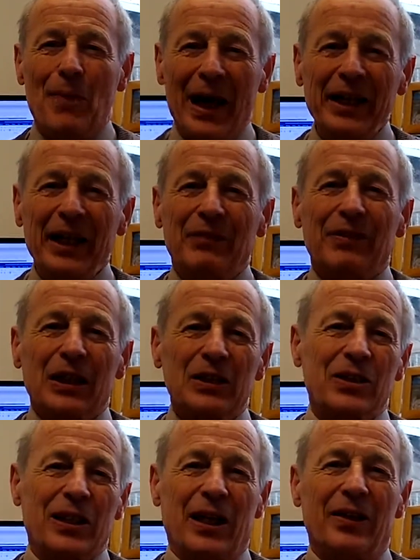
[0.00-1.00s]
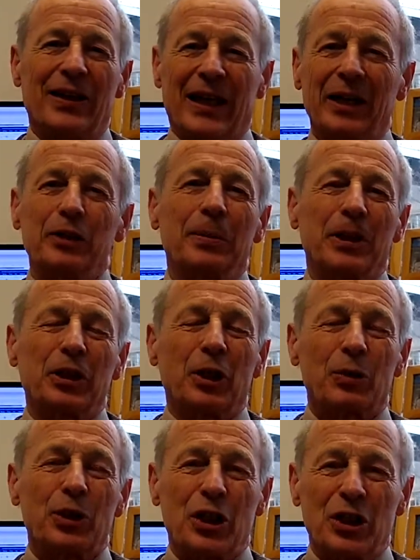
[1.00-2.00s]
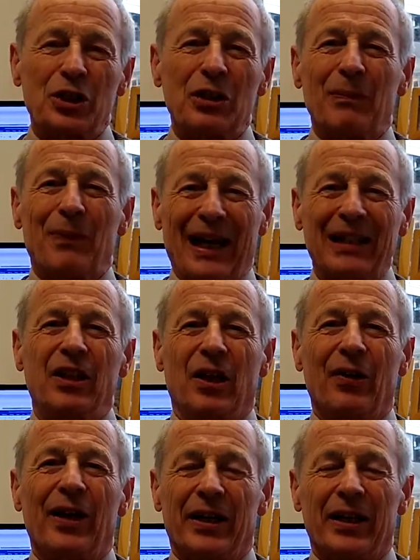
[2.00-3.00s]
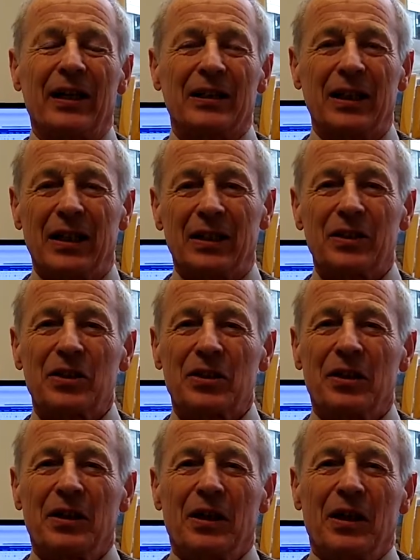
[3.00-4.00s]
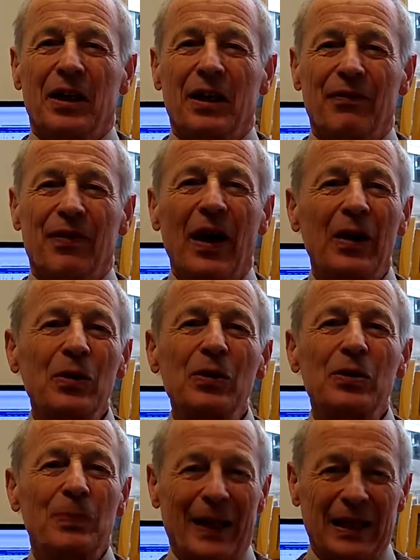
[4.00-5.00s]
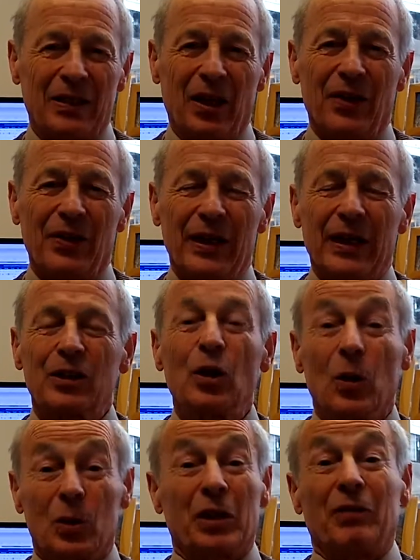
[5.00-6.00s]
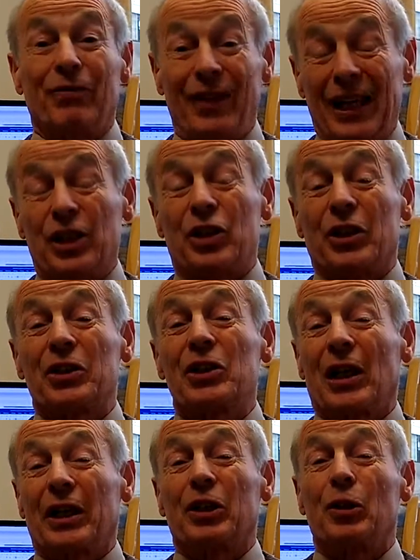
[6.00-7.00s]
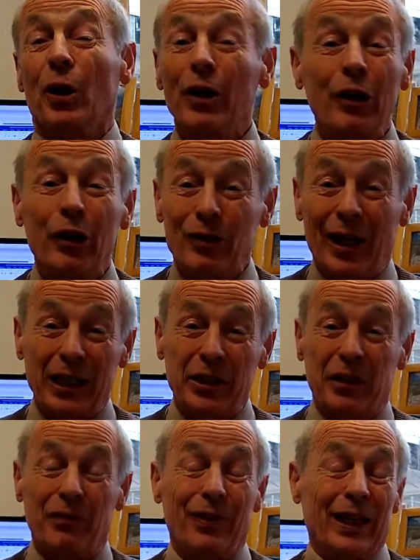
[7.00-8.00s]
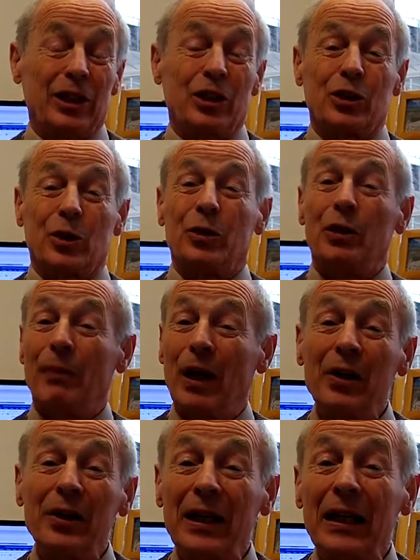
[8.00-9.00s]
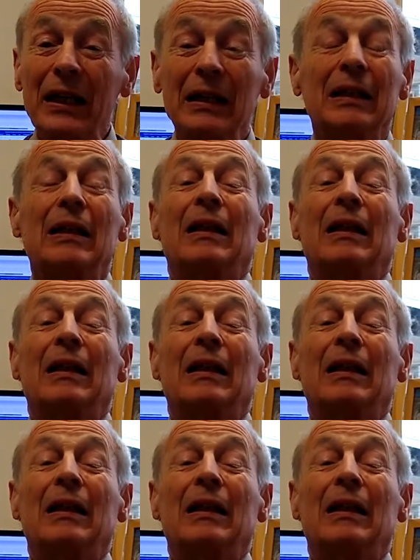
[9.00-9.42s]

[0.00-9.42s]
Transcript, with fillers: Many of us carry antibiotic resistant bacteria in our guts. And if those bacteria cause infections like urinary tract infections or pneumonia,